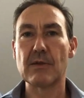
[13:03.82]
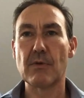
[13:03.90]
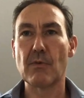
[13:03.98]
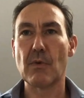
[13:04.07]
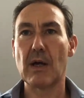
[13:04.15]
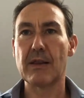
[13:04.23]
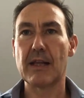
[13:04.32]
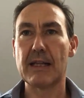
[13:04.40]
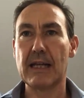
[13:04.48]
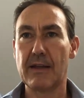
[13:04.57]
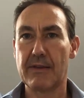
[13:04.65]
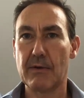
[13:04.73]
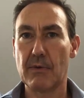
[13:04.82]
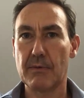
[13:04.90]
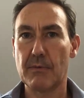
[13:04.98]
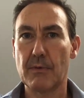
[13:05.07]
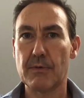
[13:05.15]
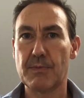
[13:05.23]
deal with one then the other?
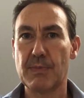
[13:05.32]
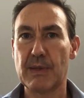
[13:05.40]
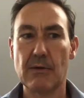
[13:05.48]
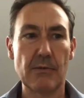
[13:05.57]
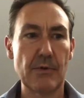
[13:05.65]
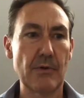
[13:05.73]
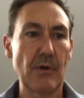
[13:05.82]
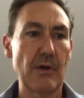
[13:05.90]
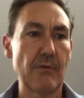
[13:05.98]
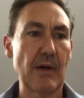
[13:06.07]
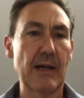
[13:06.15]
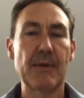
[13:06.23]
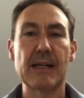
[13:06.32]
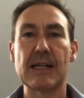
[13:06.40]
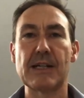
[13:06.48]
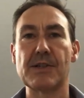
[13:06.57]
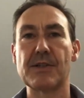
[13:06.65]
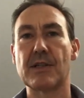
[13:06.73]
What would be your kind of
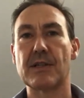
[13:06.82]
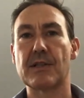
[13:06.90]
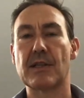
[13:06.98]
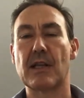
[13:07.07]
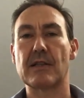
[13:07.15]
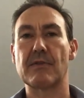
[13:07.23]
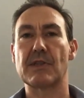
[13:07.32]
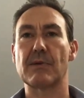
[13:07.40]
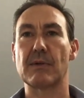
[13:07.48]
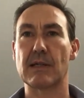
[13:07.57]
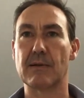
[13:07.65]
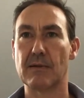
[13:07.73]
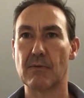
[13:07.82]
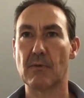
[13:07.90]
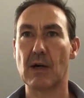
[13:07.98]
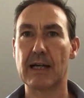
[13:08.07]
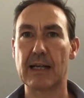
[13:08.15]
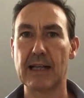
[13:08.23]
recommendation to those of us who are
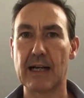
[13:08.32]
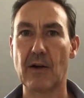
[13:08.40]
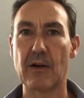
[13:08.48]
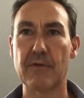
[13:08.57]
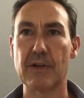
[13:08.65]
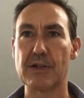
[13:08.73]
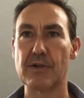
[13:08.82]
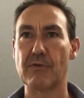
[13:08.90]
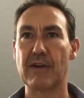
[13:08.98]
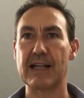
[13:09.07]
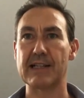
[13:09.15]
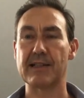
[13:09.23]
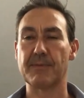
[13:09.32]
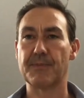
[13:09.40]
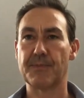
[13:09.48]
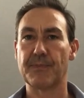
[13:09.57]
working in that kind of clinical phase?